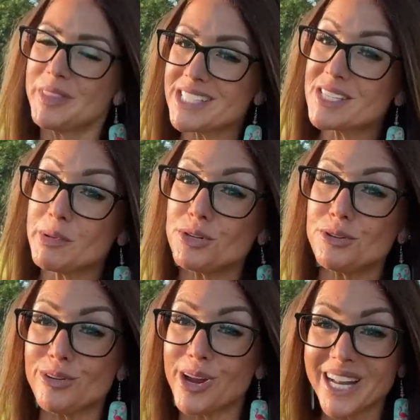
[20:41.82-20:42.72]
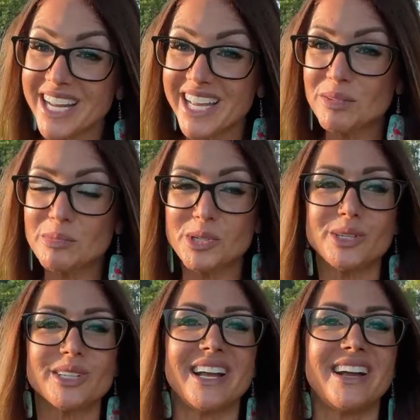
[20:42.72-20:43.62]
but that's going to be true for any
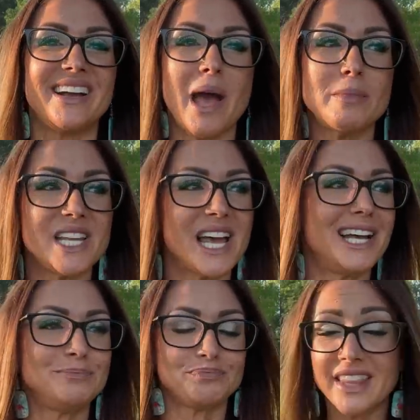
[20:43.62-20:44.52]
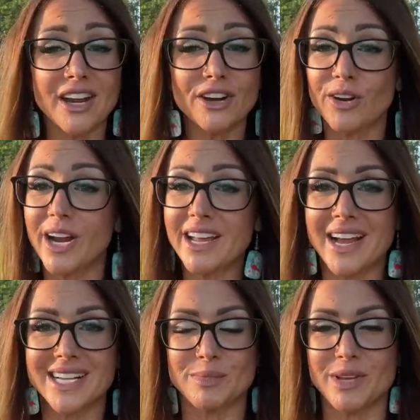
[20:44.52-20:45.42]
animal uh, habitat. They are great,
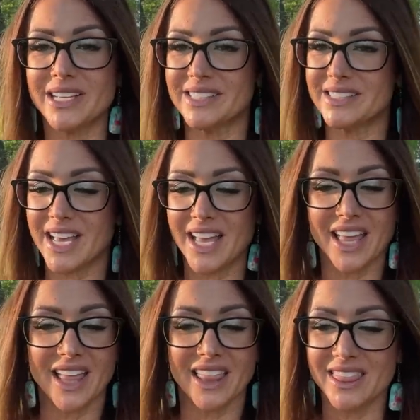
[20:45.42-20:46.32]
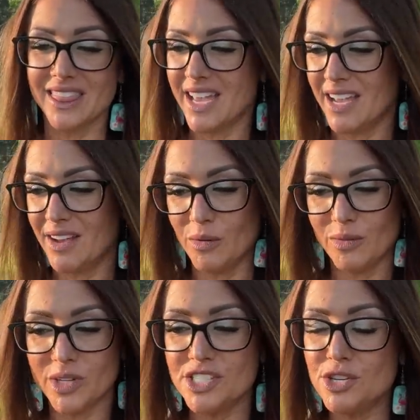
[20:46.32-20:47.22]
guys, because they,
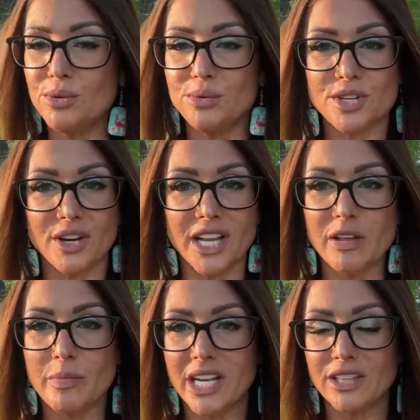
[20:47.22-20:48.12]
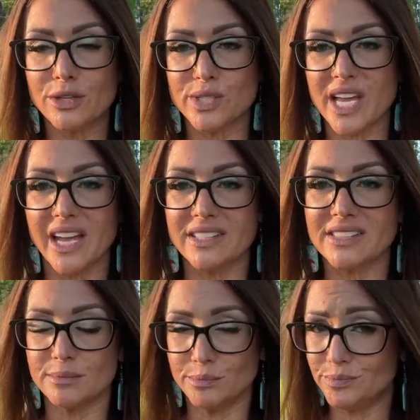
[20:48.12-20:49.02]
once you start incubating those
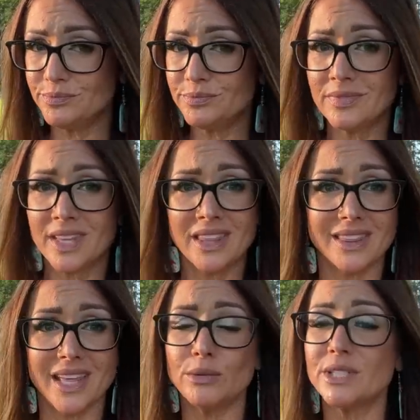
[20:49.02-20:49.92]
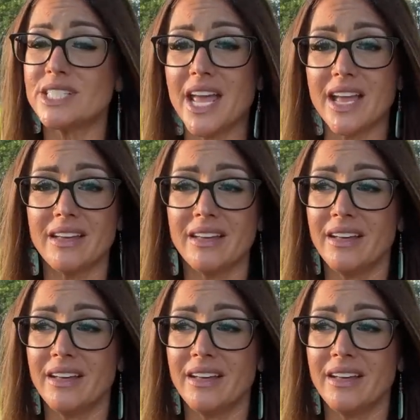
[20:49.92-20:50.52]
eggs, they only take